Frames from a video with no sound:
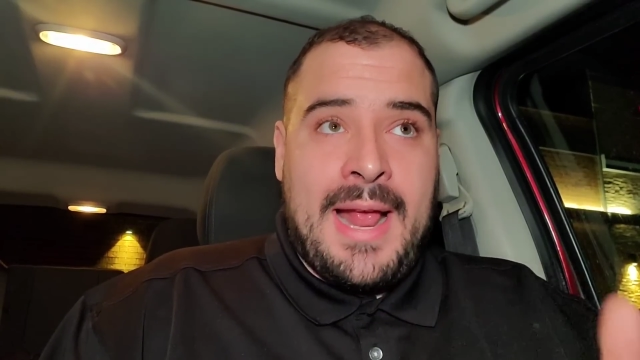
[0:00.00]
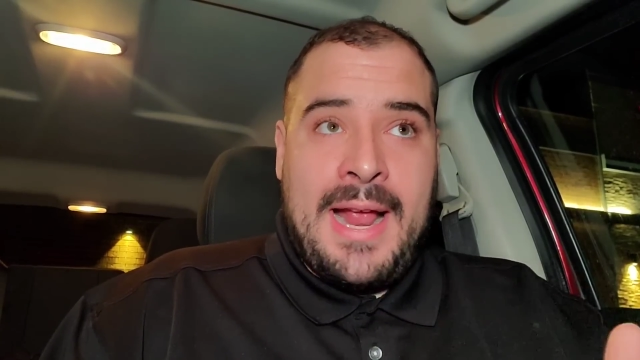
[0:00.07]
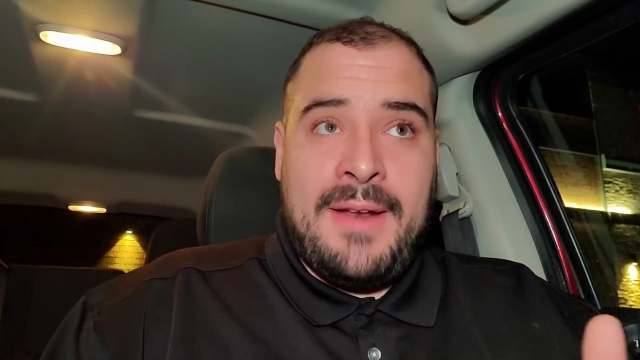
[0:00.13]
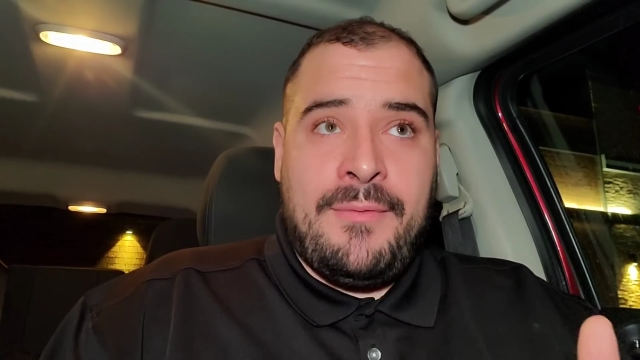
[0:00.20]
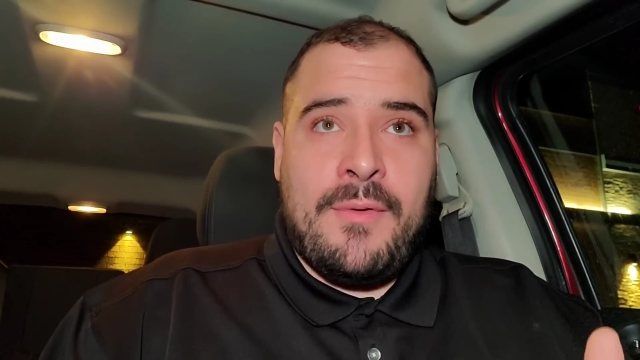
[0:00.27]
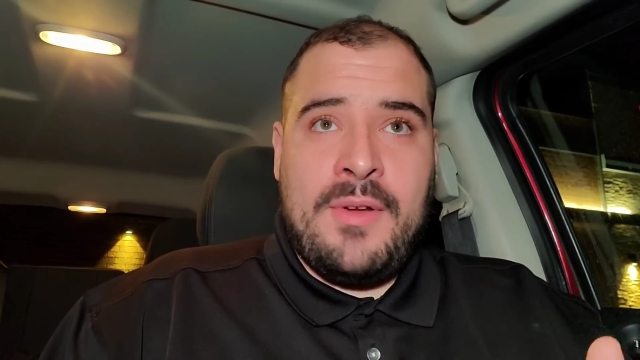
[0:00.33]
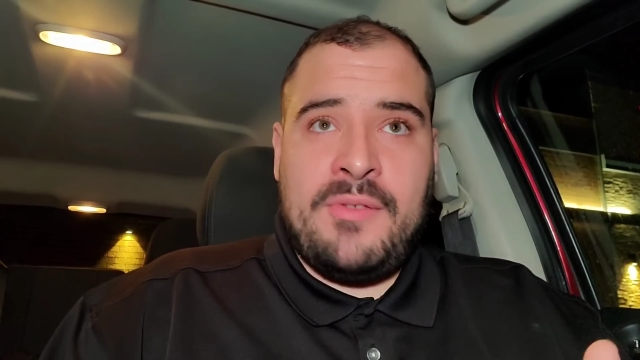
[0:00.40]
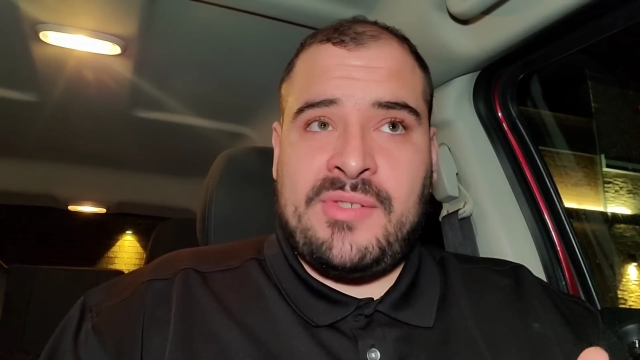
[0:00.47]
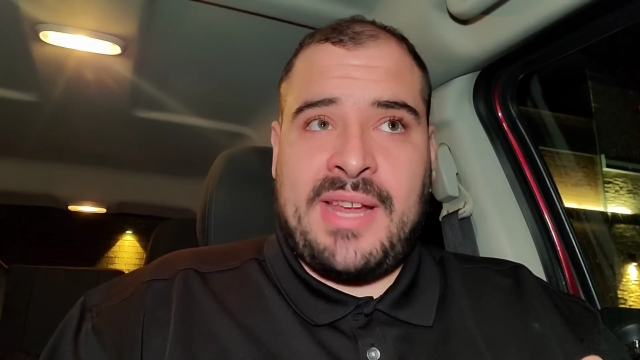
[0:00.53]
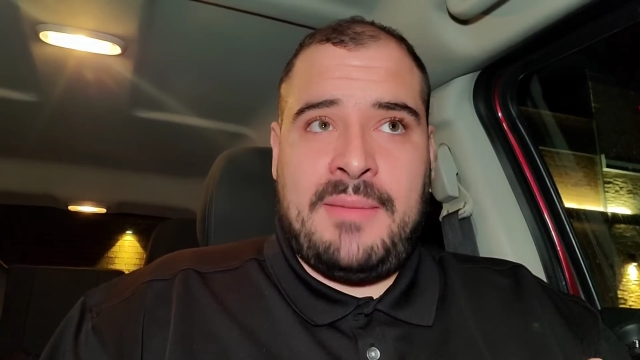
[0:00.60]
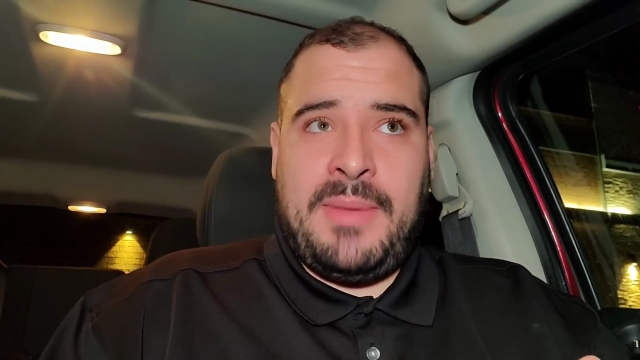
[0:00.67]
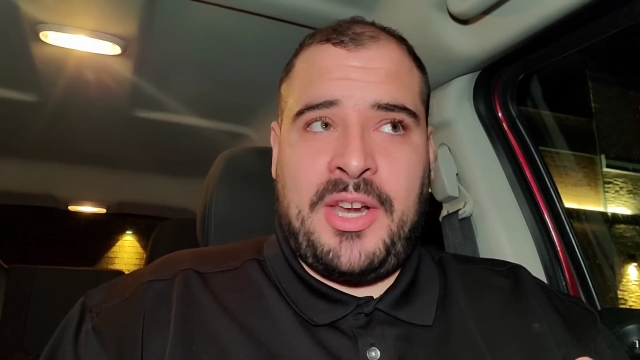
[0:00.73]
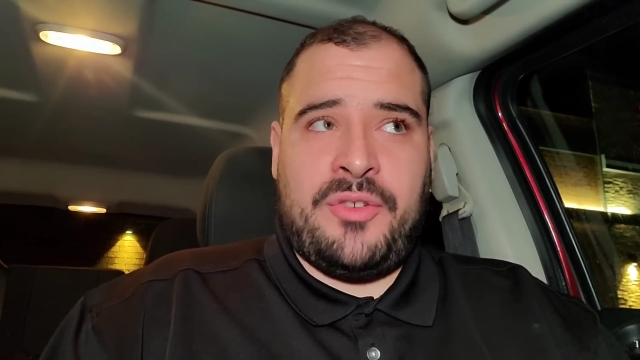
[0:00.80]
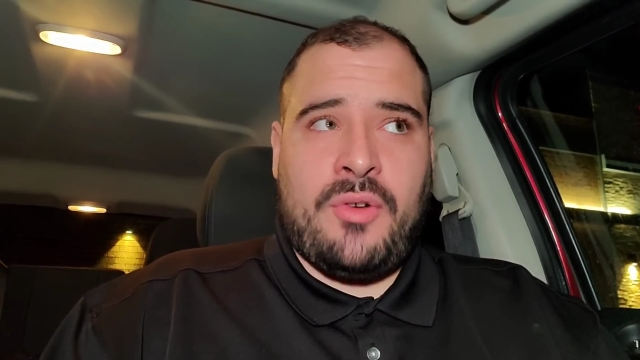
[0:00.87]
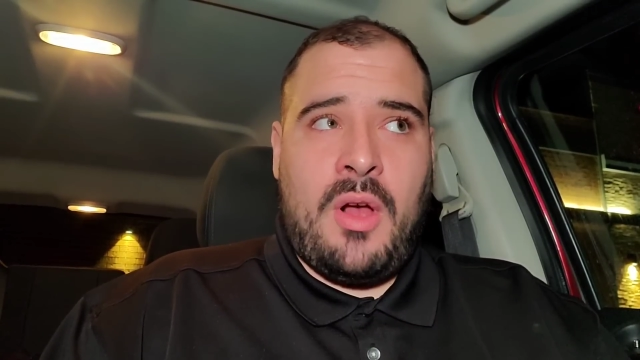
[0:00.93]
inference can
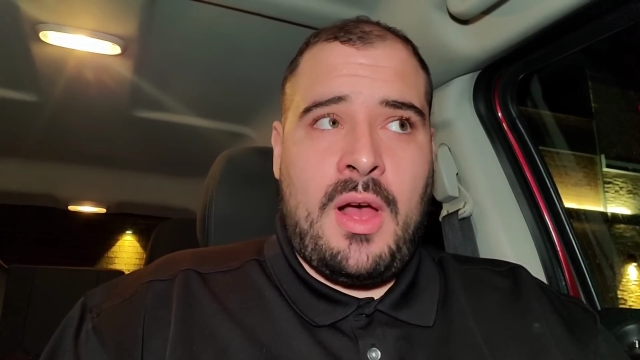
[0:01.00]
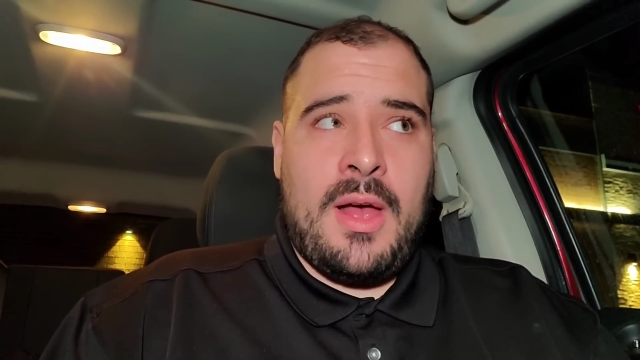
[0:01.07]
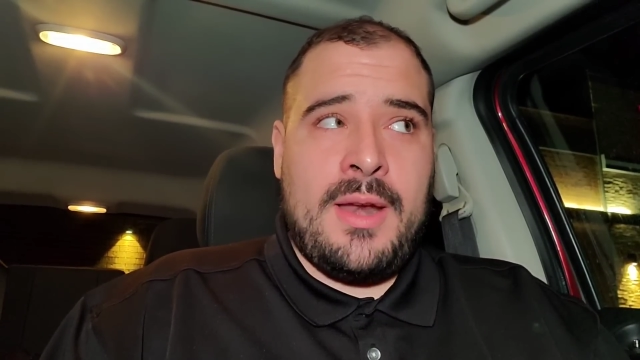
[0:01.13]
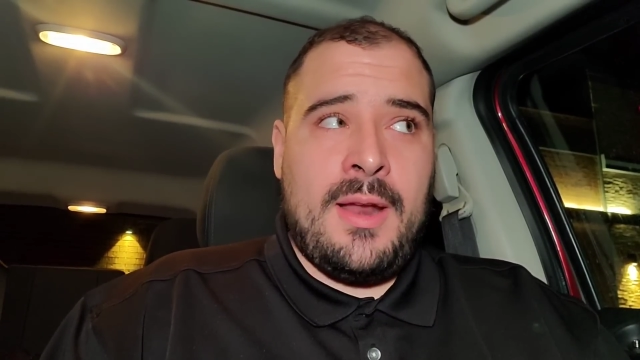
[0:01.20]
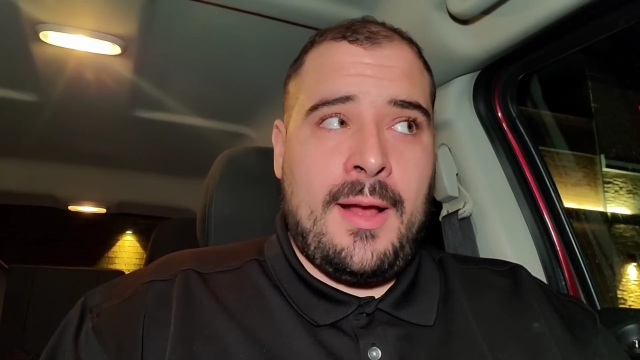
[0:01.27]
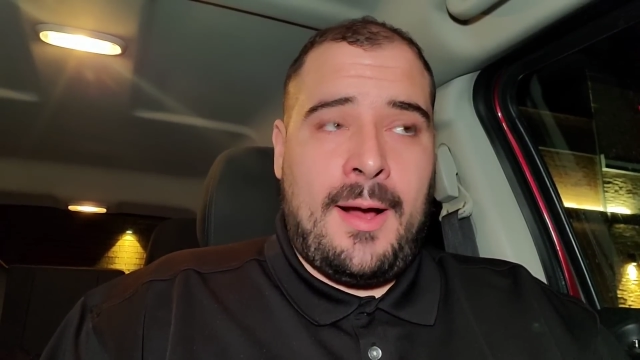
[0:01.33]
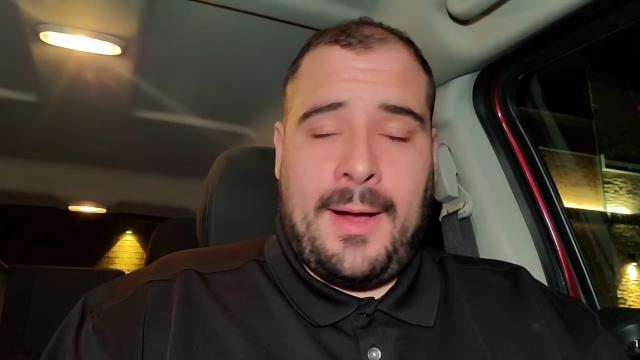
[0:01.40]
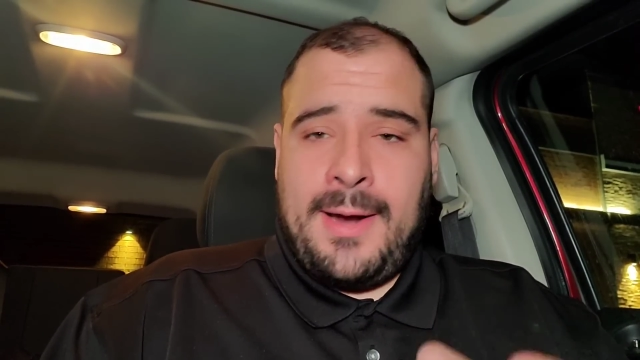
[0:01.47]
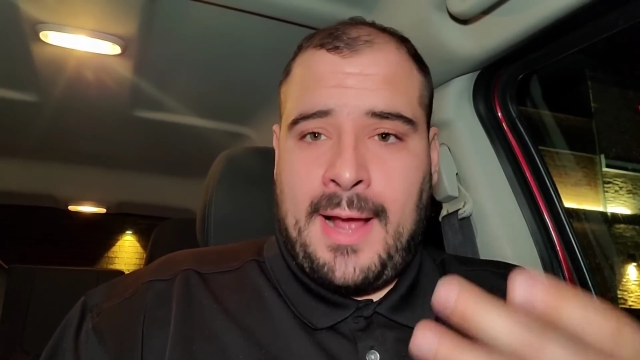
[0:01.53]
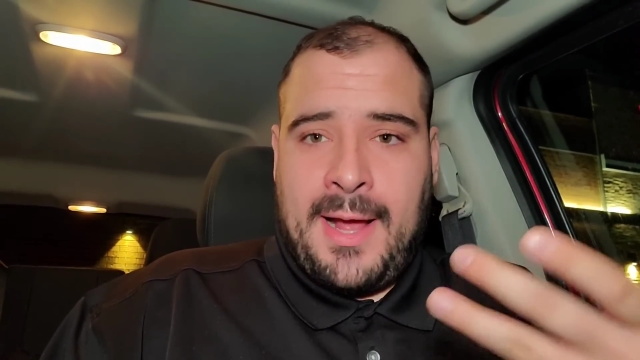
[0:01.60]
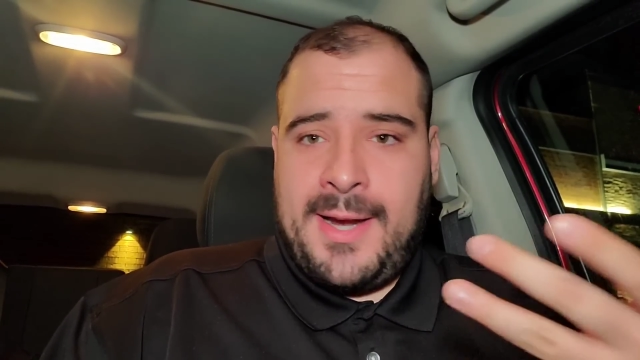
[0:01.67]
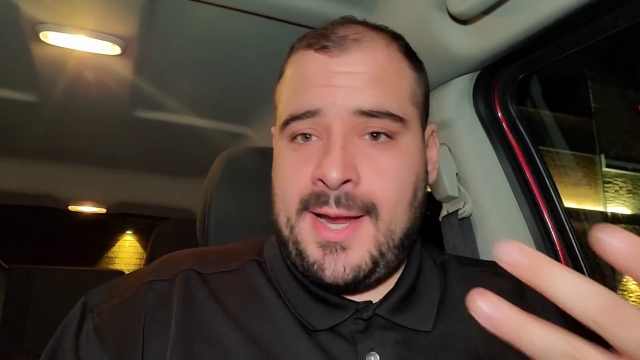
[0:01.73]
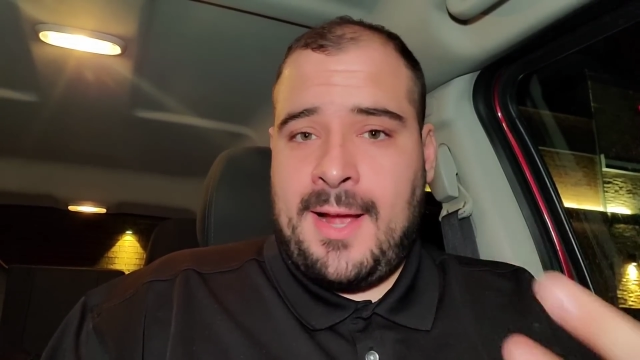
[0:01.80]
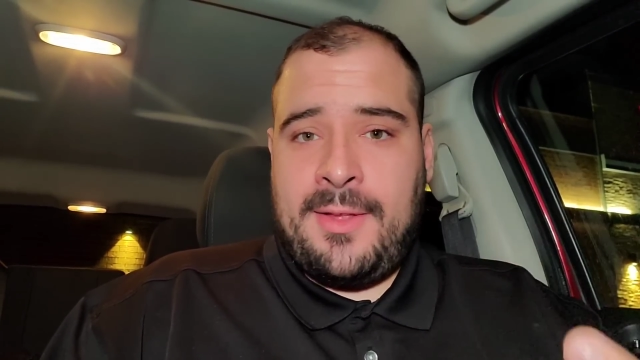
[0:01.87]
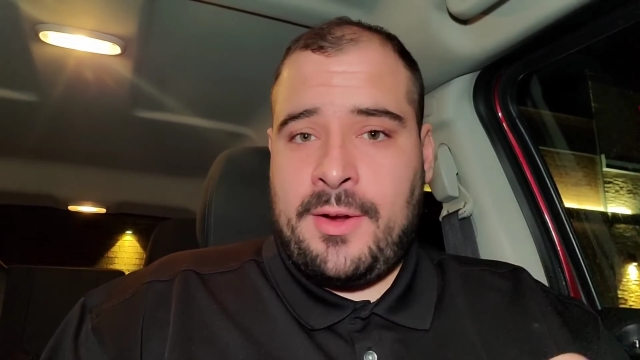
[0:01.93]
be drawn on
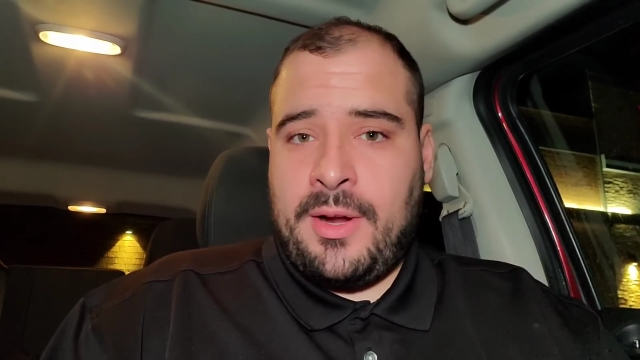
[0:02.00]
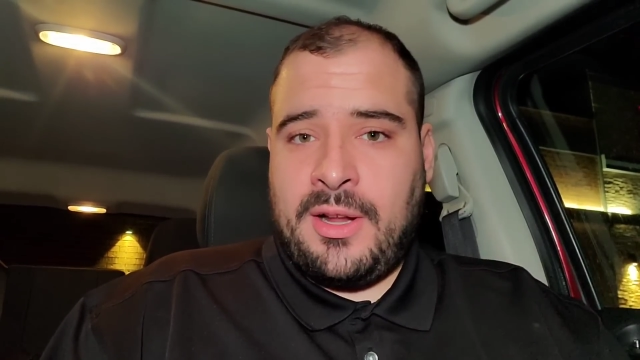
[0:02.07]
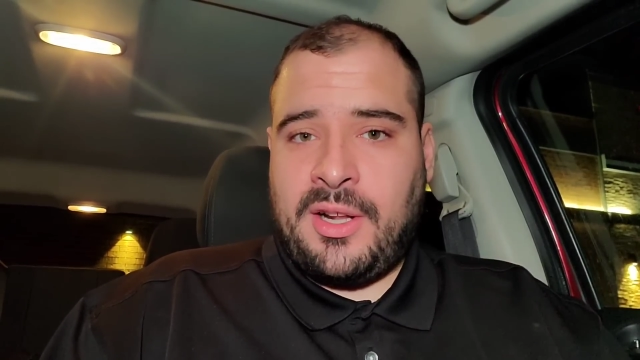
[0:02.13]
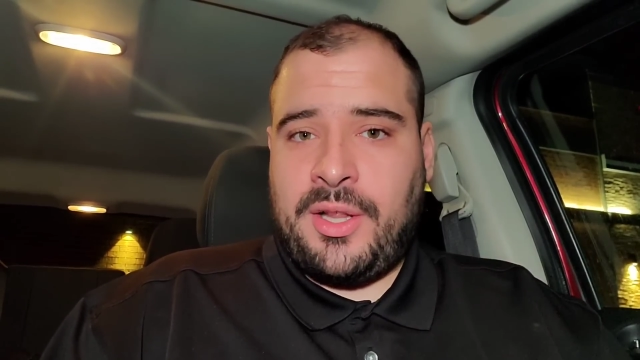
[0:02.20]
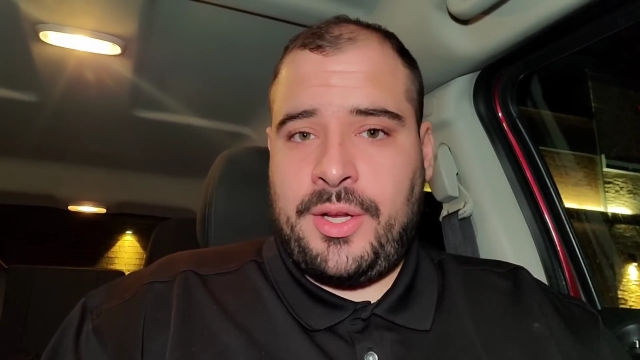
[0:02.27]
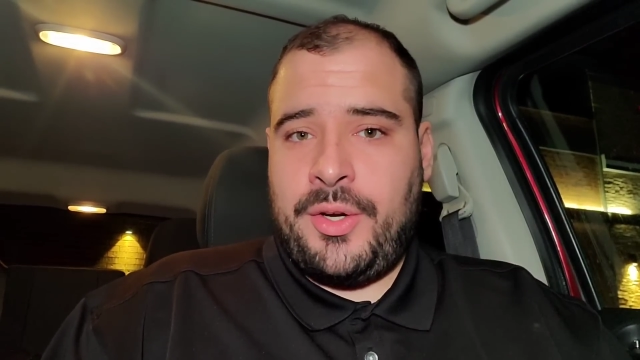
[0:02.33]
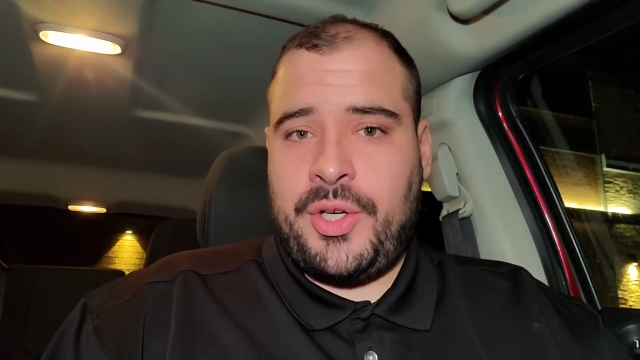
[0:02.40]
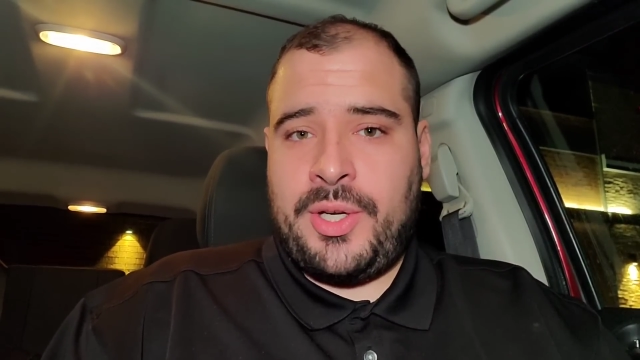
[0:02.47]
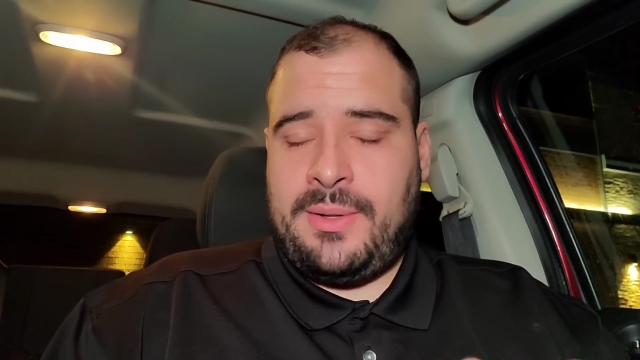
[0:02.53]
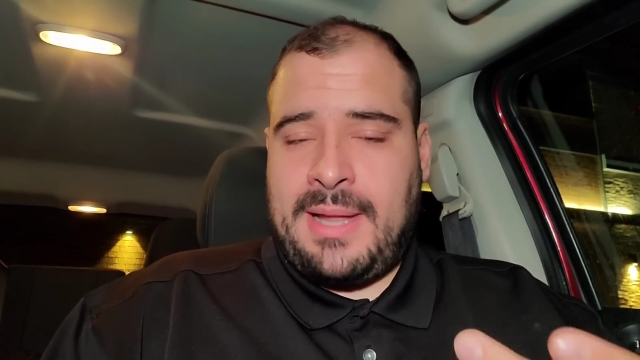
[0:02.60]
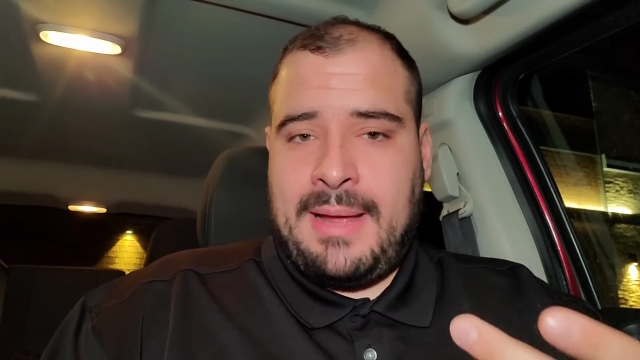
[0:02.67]
any other conclusion